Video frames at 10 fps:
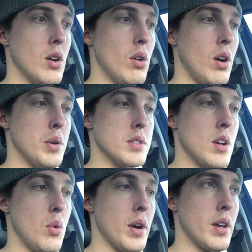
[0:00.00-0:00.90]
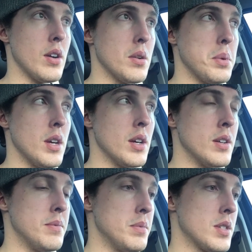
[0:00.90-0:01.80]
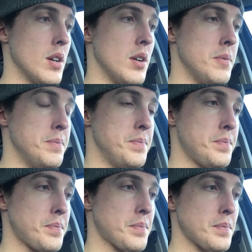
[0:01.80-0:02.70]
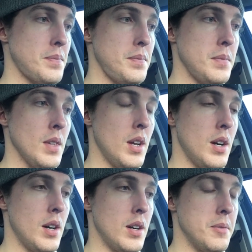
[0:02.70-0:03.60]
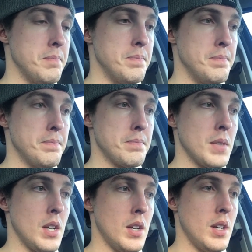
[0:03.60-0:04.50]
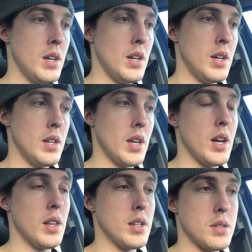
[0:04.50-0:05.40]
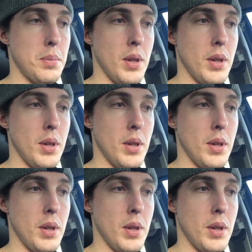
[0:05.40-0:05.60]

don't always know what gear to be in. So, um, yeah, that's a